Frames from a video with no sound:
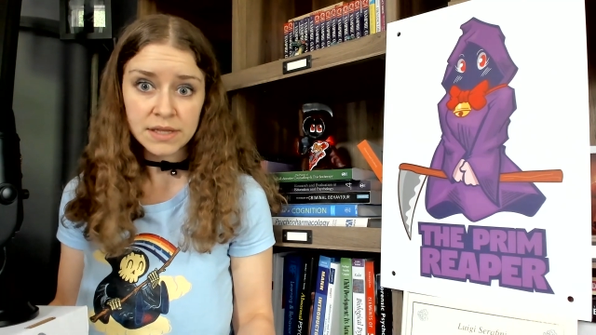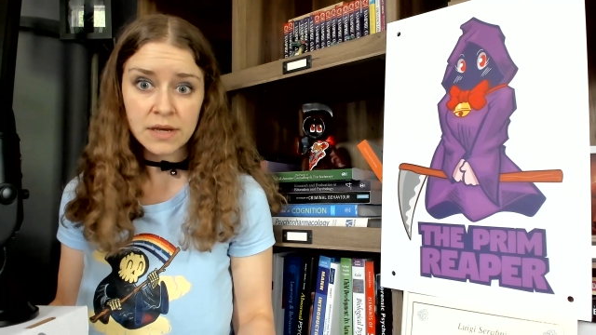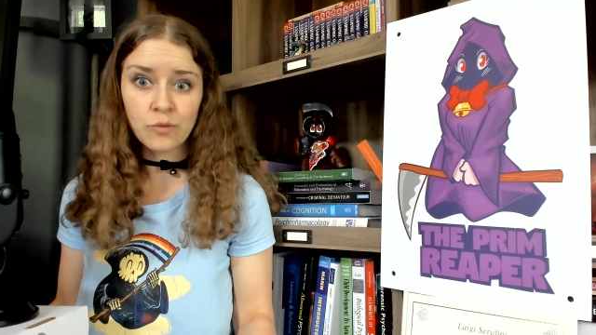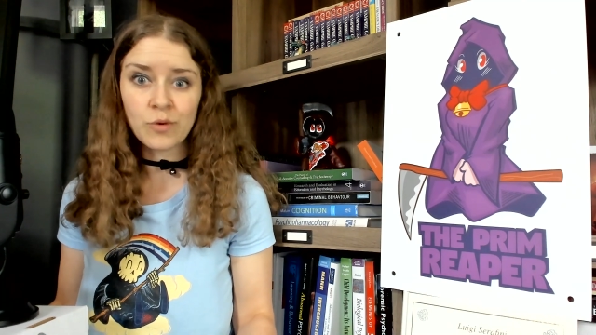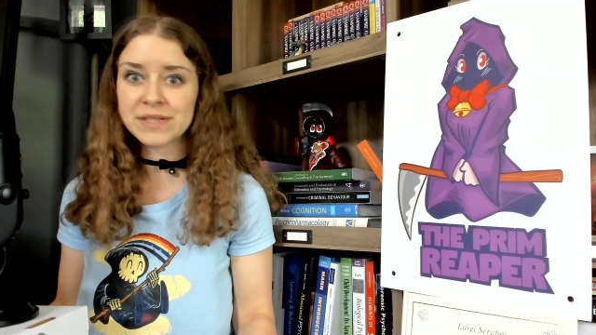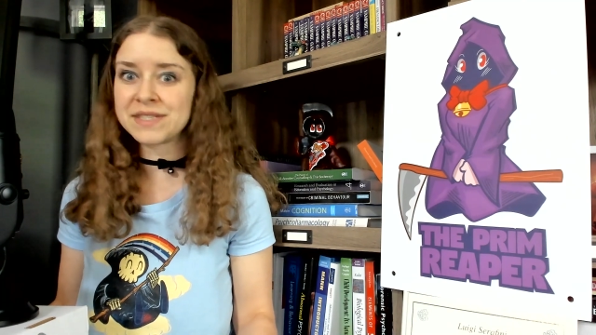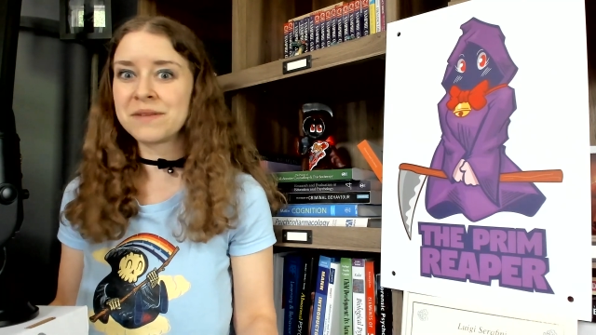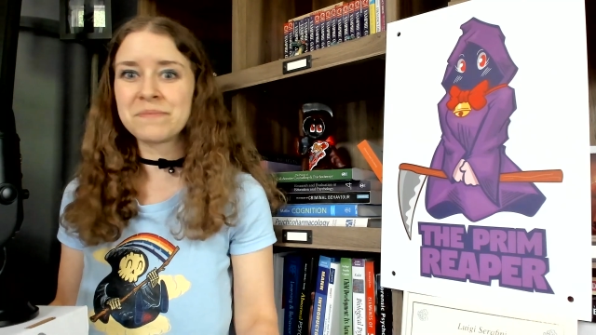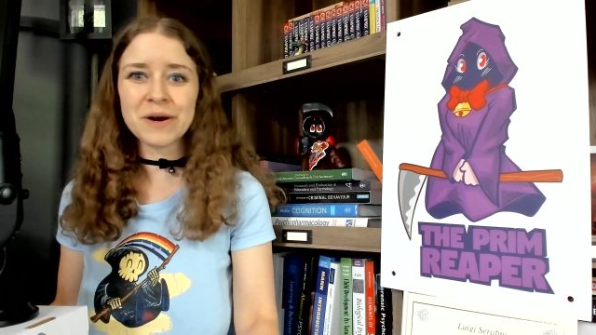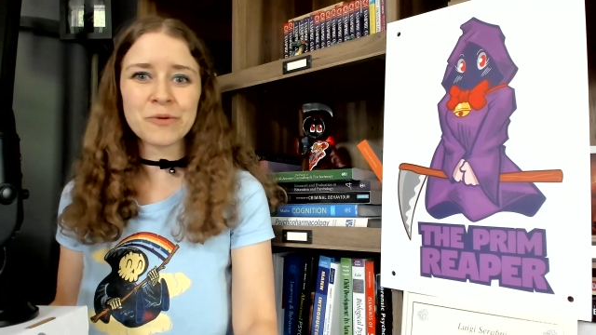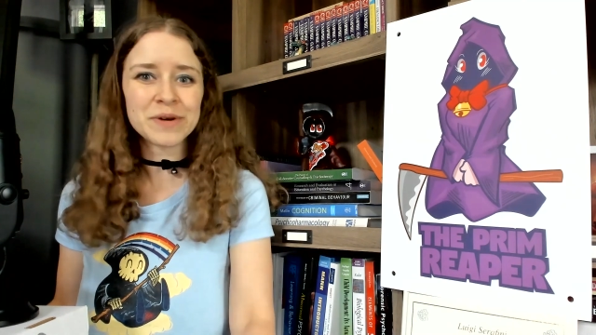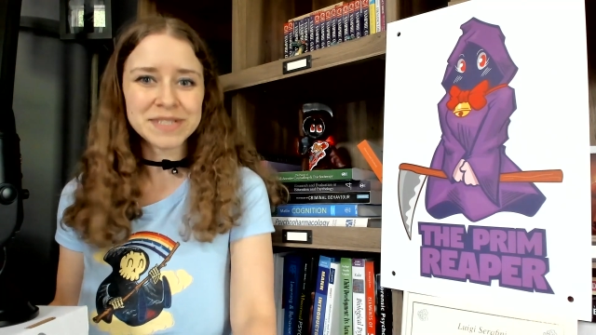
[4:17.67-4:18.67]
that wasn't
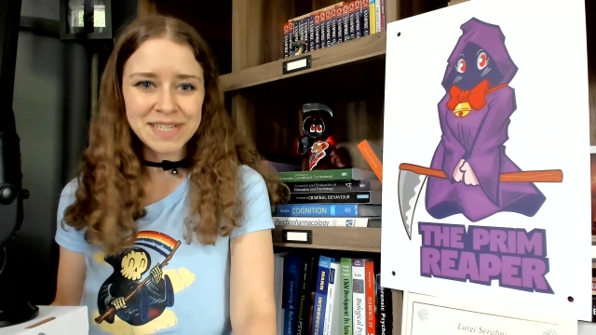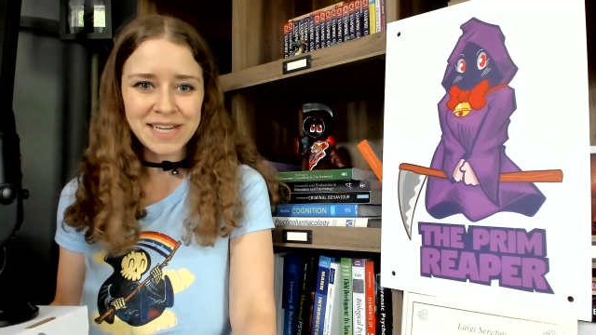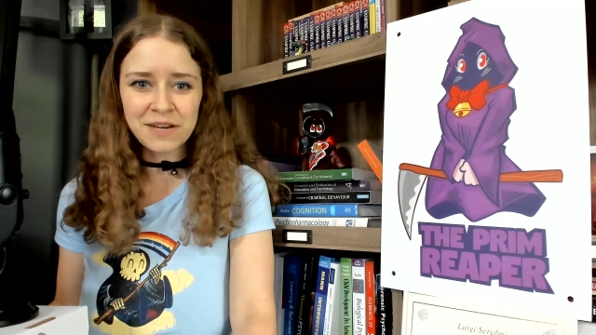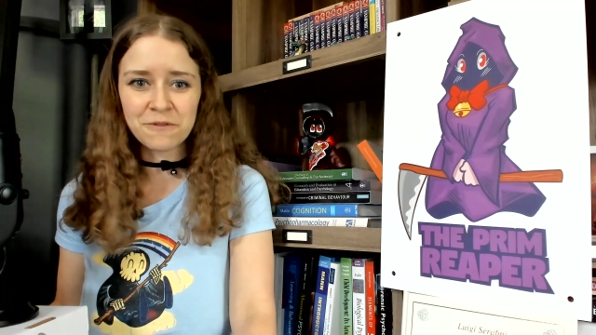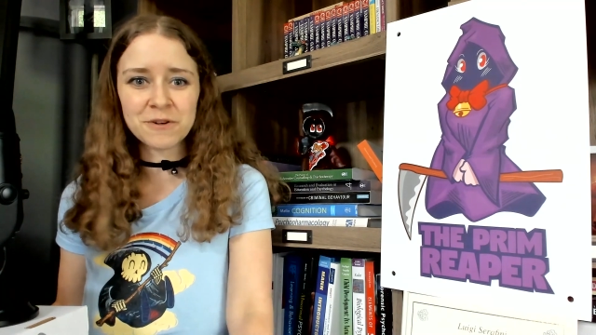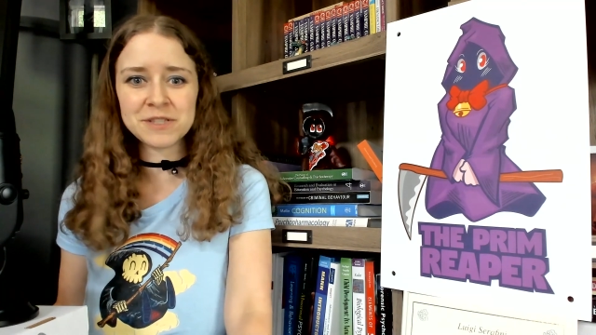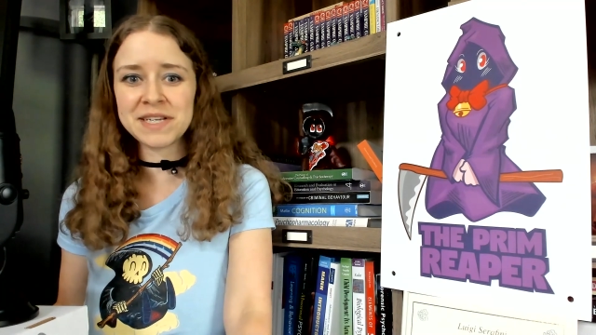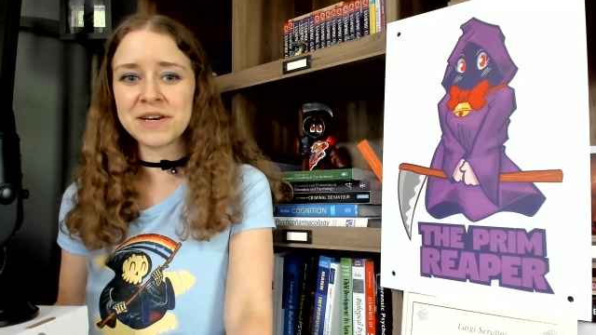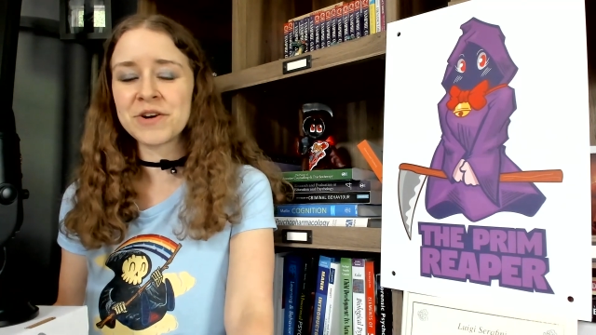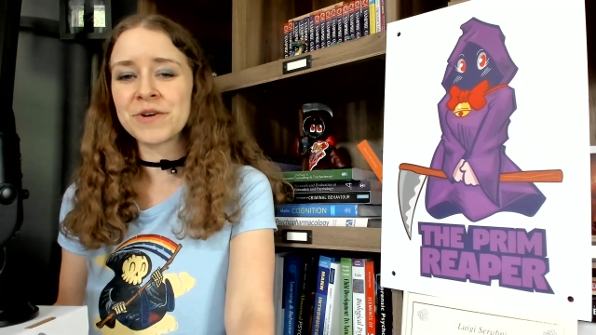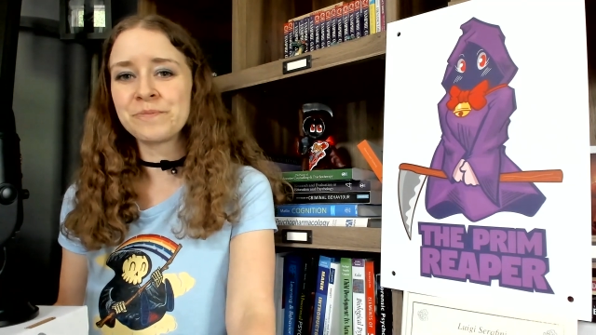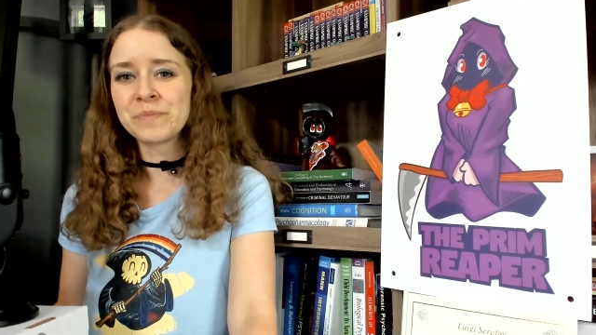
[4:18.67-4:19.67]
about what to eat for
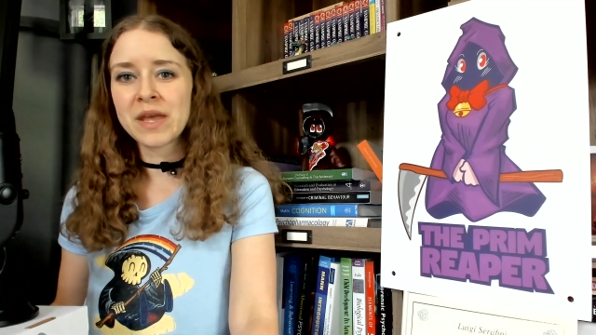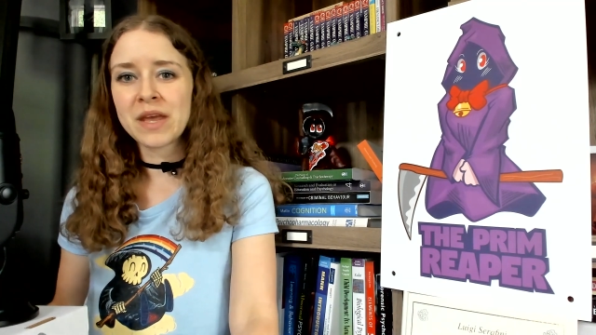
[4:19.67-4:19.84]
dinner?